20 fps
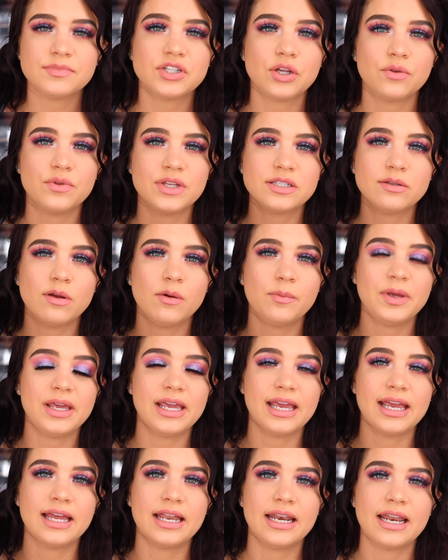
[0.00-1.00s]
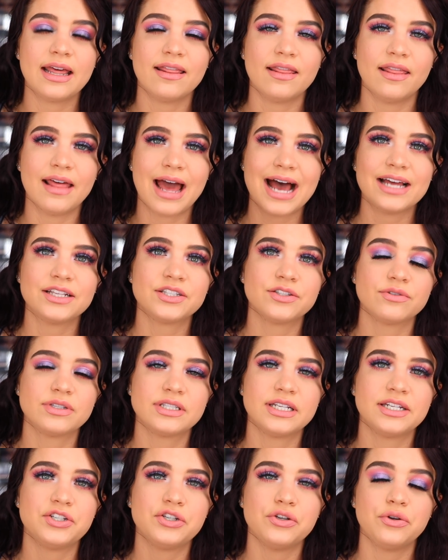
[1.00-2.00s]
So this will be in that, so
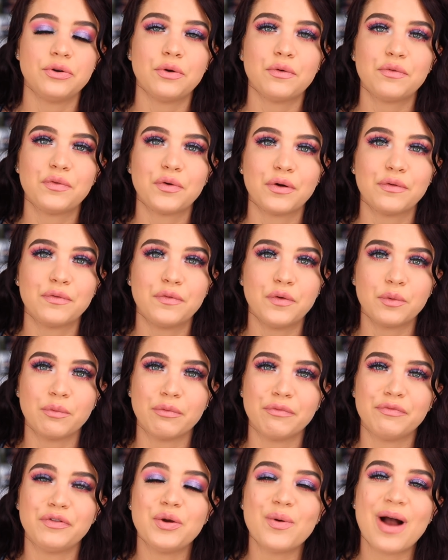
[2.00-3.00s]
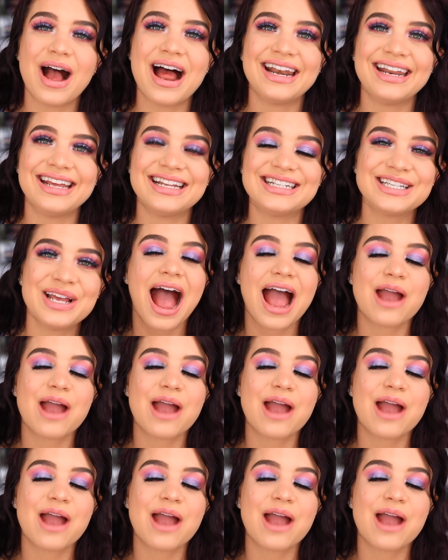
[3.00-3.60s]
stay tuned for a full review on it.